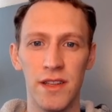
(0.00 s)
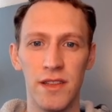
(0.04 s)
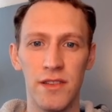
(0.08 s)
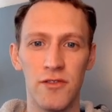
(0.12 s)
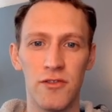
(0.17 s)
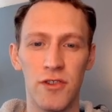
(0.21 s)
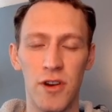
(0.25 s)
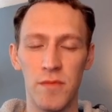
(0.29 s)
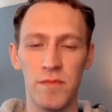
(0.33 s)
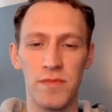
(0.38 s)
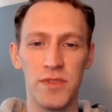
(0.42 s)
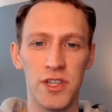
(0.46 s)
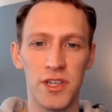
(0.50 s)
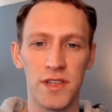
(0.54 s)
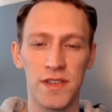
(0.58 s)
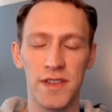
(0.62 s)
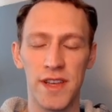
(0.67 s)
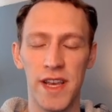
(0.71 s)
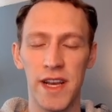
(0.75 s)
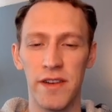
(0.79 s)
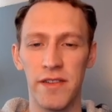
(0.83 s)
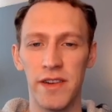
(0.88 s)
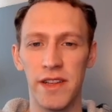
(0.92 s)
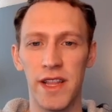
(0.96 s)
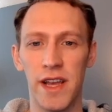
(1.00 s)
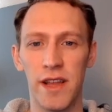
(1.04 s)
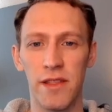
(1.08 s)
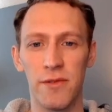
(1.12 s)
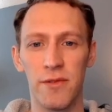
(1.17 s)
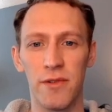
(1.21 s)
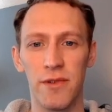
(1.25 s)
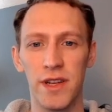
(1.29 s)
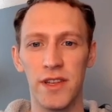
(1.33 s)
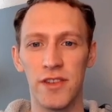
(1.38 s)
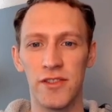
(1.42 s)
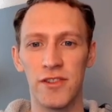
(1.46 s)
Trump just carried that
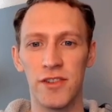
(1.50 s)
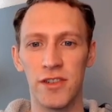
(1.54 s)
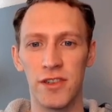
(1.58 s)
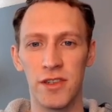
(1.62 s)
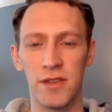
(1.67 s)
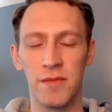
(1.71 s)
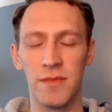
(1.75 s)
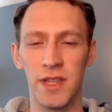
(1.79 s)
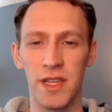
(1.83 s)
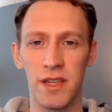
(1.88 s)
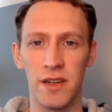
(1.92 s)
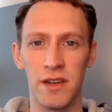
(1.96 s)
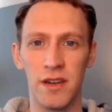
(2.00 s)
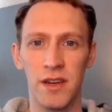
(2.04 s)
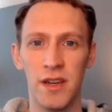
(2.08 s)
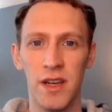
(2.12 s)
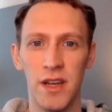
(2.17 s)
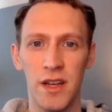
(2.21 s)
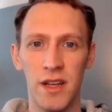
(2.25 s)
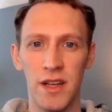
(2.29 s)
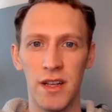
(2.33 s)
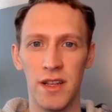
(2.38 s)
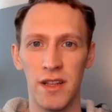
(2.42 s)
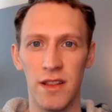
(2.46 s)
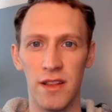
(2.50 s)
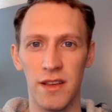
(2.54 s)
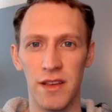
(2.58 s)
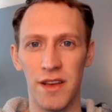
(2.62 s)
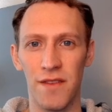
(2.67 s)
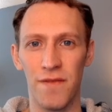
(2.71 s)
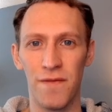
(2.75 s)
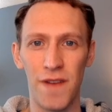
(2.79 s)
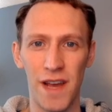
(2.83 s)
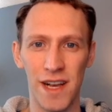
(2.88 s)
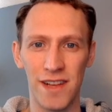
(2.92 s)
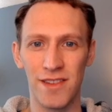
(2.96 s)
through his term, and then the
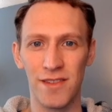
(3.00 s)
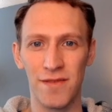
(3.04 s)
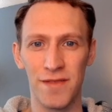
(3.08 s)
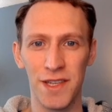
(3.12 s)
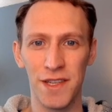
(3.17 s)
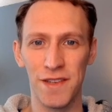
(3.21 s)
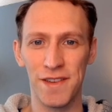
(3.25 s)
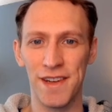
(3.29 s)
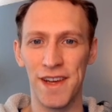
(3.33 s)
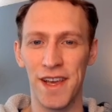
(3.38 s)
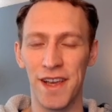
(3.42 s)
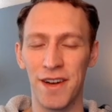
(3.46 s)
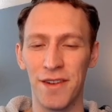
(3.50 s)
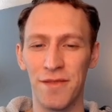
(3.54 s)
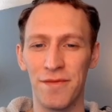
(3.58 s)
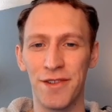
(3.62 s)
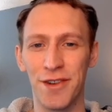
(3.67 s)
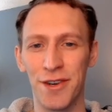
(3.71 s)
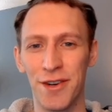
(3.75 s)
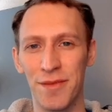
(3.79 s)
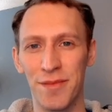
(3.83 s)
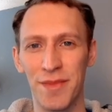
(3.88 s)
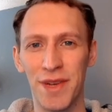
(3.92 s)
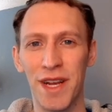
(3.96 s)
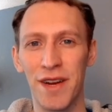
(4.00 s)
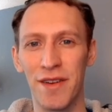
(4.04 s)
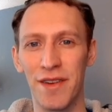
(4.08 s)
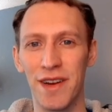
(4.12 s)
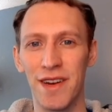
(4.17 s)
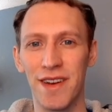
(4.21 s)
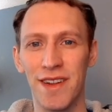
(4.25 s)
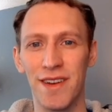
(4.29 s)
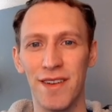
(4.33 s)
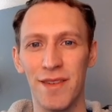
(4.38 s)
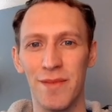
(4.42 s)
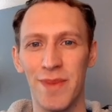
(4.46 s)
effects of his negative term
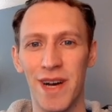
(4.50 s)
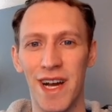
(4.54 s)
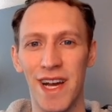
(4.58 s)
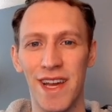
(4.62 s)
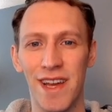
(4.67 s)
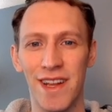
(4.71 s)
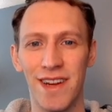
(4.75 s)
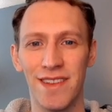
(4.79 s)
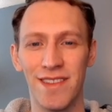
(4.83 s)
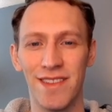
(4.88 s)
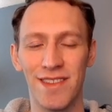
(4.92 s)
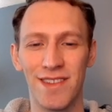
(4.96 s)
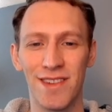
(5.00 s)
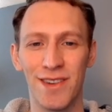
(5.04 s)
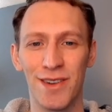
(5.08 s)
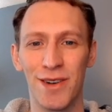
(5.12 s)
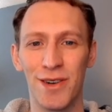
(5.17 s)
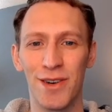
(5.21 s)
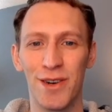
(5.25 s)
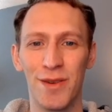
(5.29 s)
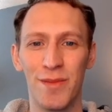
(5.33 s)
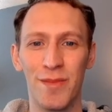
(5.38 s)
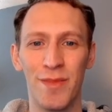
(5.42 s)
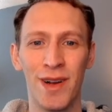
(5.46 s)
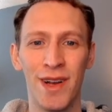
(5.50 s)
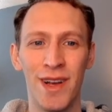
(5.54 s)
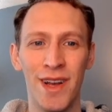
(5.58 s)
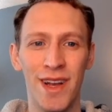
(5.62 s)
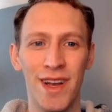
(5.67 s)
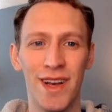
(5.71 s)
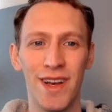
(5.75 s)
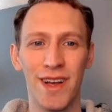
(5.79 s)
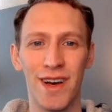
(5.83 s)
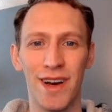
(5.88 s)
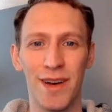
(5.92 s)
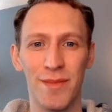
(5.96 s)
carried into Biden's term.
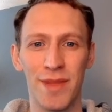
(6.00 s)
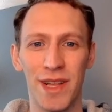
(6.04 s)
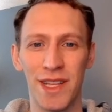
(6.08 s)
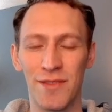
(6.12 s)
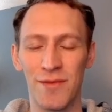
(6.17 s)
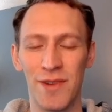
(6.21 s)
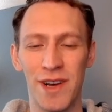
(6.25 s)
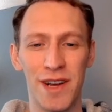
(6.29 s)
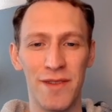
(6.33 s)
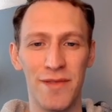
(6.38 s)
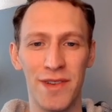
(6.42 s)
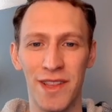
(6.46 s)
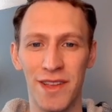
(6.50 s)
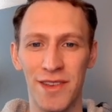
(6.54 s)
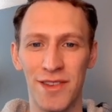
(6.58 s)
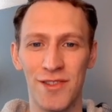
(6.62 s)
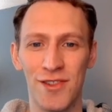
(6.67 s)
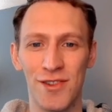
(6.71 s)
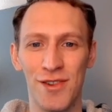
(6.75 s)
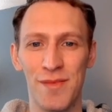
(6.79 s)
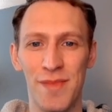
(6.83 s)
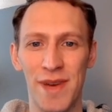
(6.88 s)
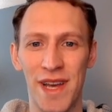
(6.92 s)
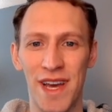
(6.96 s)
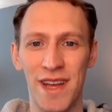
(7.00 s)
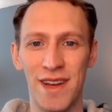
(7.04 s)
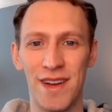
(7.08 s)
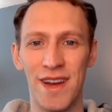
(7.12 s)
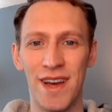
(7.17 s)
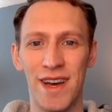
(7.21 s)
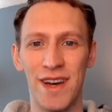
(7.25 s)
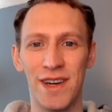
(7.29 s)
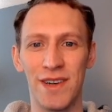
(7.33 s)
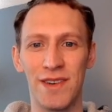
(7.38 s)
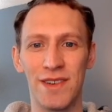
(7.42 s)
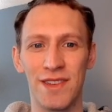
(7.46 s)
That's why everything's so bad
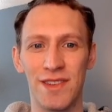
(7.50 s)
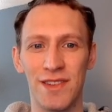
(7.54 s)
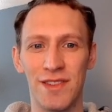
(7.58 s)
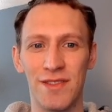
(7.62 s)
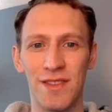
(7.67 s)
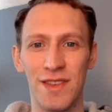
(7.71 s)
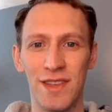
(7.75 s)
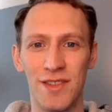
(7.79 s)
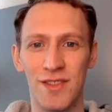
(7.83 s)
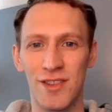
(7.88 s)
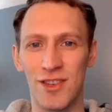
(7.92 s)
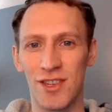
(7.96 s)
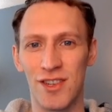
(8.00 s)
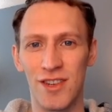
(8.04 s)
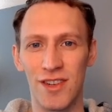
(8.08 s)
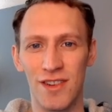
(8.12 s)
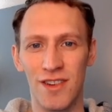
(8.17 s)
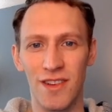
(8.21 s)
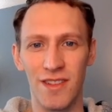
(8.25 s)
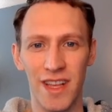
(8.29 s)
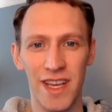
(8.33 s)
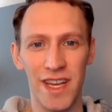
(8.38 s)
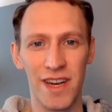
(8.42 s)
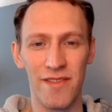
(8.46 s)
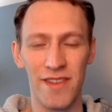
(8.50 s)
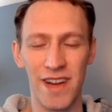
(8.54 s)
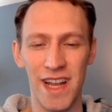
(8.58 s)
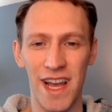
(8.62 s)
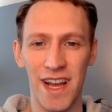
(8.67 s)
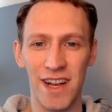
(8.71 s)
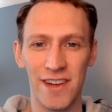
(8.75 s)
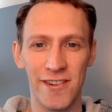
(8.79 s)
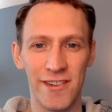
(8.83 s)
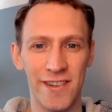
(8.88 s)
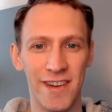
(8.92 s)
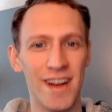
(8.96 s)
now. It's just a delayed
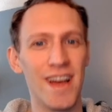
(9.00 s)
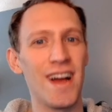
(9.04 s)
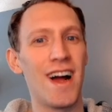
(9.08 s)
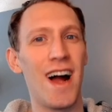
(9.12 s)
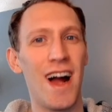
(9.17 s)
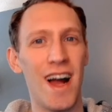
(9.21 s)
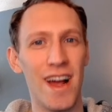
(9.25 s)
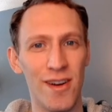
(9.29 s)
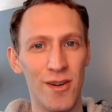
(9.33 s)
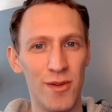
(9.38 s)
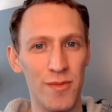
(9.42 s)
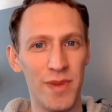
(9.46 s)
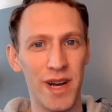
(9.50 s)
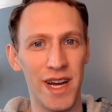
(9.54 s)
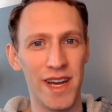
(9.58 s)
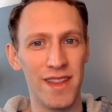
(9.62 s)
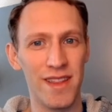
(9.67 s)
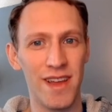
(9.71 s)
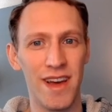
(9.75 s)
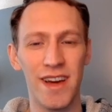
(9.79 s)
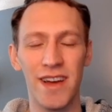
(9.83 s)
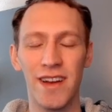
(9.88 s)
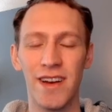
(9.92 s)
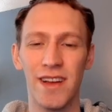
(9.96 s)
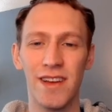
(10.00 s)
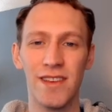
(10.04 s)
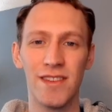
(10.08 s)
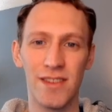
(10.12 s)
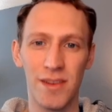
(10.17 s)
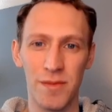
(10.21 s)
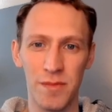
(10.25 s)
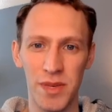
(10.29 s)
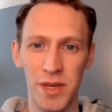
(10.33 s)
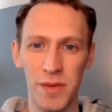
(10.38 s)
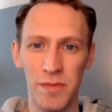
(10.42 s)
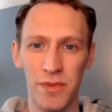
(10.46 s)
reaction. I don't buy that.
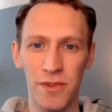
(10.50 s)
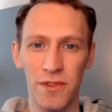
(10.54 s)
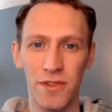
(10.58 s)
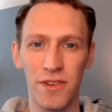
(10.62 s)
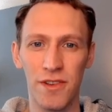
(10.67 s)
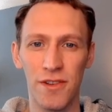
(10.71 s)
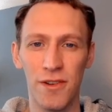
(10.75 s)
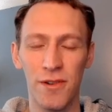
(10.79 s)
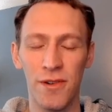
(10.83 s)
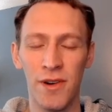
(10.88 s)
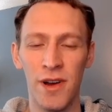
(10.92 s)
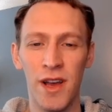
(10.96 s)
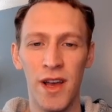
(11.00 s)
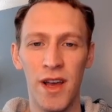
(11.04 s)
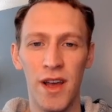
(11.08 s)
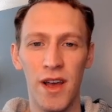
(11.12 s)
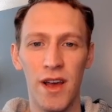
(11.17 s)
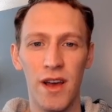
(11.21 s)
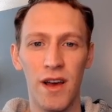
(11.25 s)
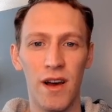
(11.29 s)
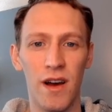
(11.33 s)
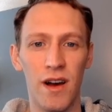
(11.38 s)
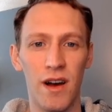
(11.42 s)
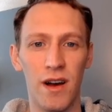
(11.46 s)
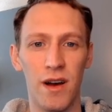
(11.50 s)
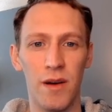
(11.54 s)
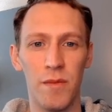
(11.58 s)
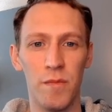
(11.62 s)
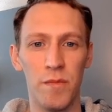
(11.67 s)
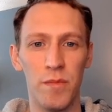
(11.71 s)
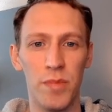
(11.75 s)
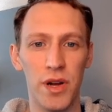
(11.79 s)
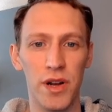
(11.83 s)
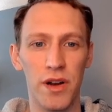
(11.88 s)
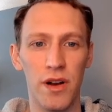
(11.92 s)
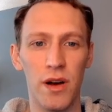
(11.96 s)
Some people do.
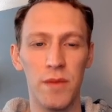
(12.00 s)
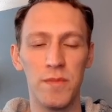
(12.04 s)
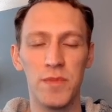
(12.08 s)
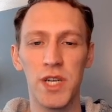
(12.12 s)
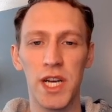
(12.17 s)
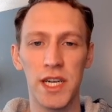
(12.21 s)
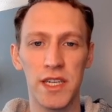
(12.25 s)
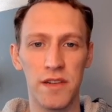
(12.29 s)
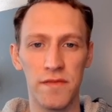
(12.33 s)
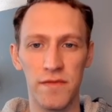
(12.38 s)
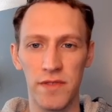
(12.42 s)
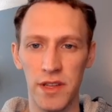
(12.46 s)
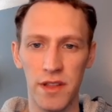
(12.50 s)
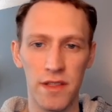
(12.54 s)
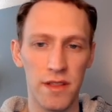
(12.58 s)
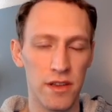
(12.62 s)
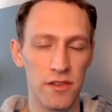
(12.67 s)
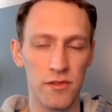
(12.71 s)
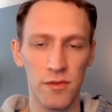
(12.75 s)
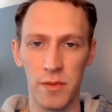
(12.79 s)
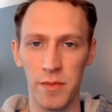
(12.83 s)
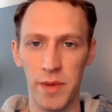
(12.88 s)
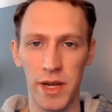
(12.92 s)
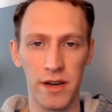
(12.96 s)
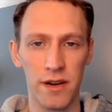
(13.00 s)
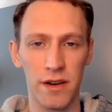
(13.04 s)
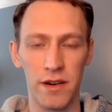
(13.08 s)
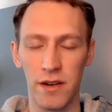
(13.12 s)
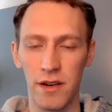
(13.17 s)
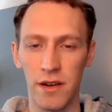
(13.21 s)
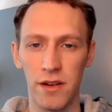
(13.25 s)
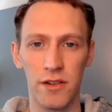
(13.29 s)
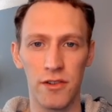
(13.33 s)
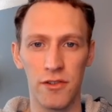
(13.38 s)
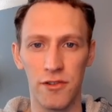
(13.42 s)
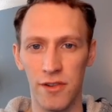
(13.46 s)
But objectively, things were better
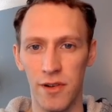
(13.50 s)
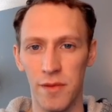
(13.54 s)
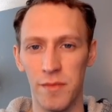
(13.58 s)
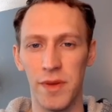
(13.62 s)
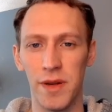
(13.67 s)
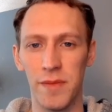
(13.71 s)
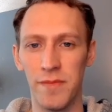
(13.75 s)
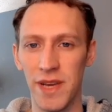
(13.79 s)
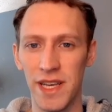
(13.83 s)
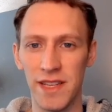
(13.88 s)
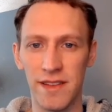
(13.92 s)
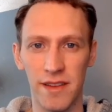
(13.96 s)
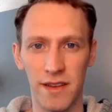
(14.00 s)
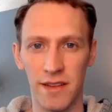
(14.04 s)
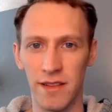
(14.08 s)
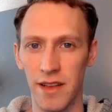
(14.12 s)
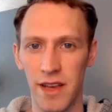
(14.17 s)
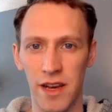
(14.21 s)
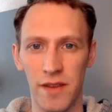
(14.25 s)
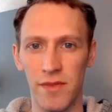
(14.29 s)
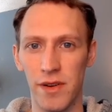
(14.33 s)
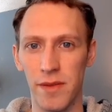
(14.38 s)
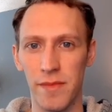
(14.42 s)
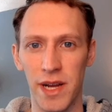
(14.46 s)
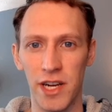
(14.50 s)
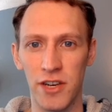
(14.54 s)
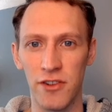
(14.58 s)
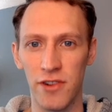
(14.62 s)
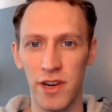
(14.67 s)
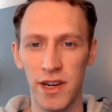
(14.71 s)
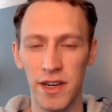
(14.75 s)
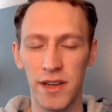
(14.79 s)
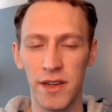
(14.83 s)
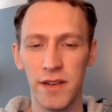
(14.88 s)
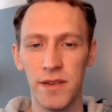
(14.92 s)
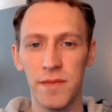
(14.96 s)
under Trump by basically every
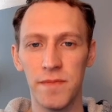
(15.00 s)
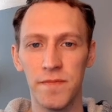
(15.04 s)
metric.